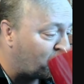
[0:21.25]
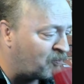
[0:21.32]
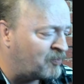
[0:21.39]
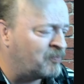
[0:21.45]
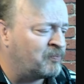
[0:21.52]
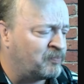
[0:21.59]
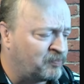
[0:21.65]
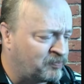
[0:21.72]

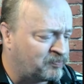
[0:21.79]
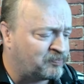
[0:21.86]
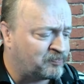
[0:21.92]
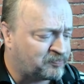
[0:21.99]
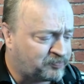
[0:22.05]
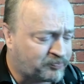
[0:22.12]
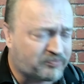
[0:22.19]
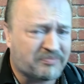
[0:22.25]
Mmm,
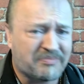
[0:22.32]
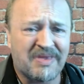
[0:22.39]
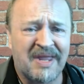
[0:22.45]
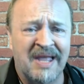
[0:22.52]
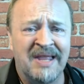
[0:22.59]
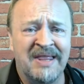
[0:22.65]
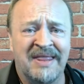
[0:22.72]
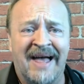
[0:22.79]

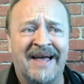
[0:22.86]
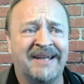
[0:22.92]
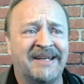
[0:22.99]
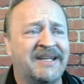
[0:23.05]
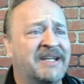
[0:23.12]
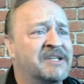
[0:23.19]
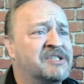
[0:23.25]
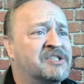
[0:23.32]
that
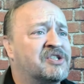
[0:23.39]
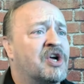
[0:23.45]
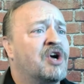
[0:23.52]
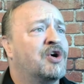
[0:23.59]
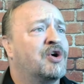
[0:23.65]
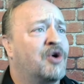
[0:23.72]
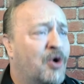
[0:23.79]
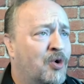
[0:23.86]
is
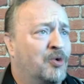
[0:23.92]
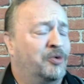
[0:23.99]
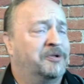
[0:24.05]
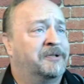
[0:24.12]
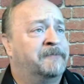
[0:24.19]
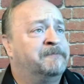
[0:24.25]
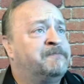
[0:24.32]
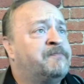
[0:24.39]
cold.